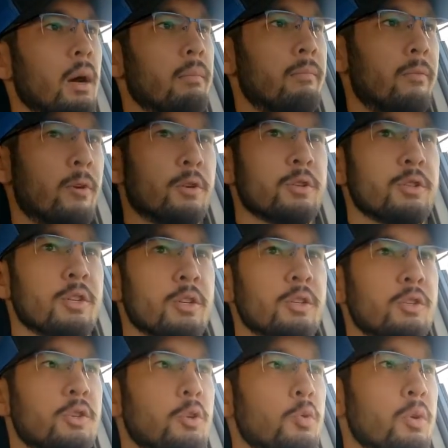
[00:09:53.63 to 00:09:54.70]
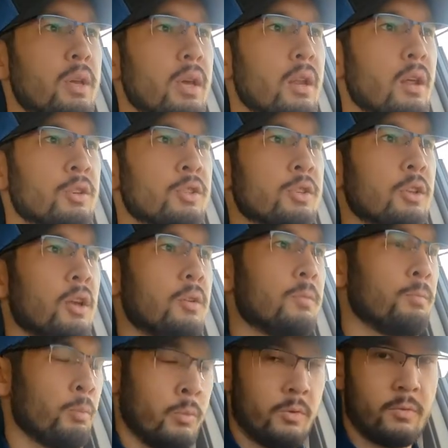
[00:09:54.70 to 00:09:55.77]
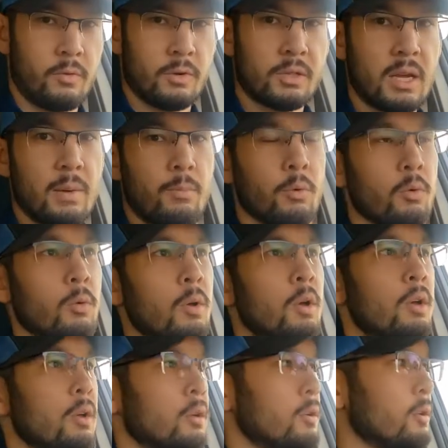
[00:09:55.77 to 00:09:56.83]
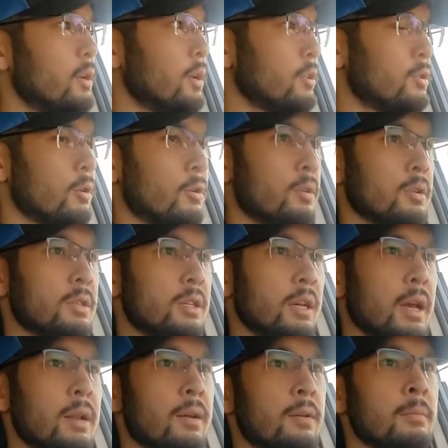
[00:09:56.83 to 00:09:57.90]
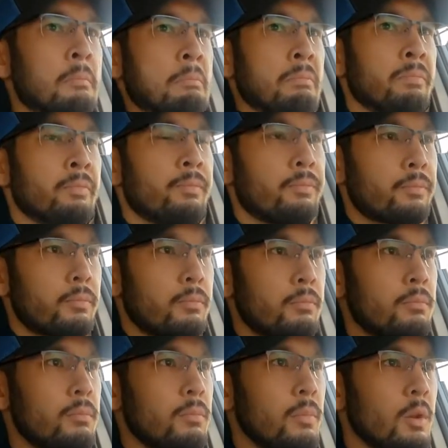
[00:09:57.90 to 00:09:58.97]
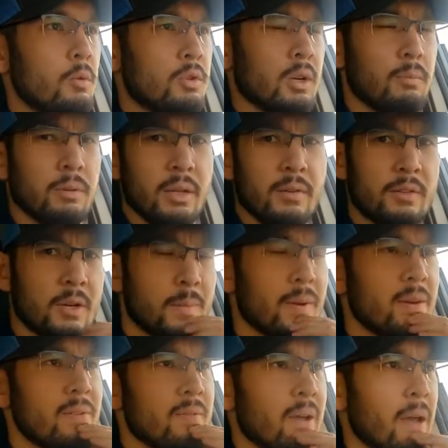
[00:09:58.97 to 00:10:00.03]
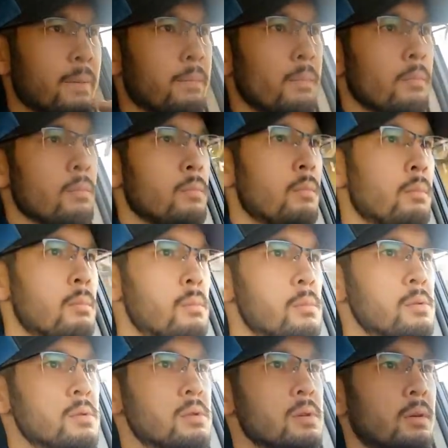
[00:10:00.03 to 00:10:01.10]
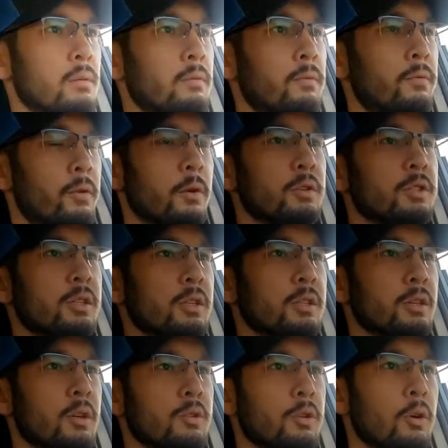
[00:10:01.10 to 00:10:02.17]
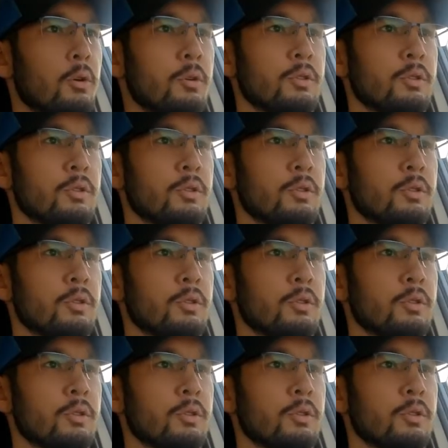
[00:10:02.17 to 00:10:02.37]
Versus you get for example, you get a Toyota Sienna, which I believe is their minivan, versus a Toyota